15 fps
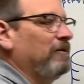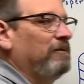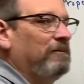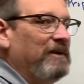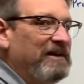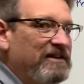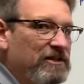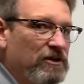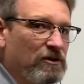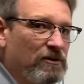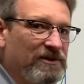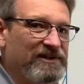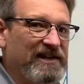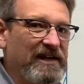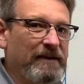BTU
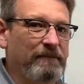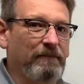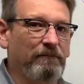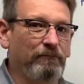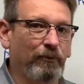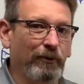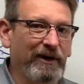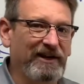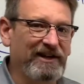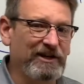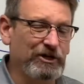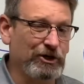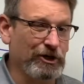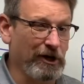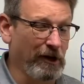is a
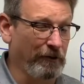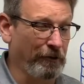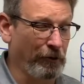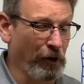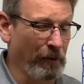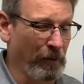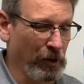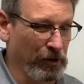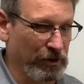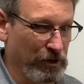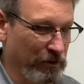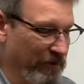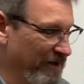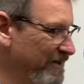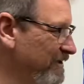British a thermal
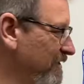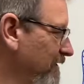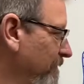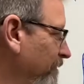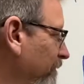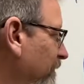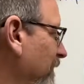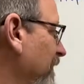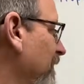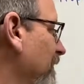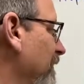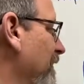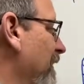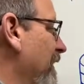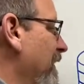unit,
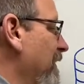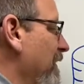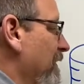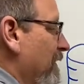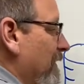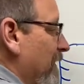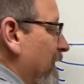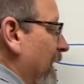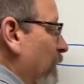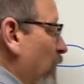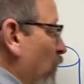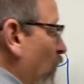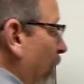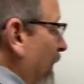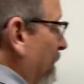okay? And we
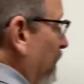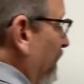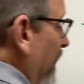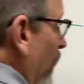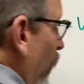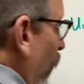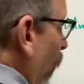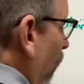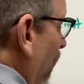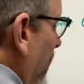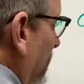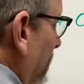remember that one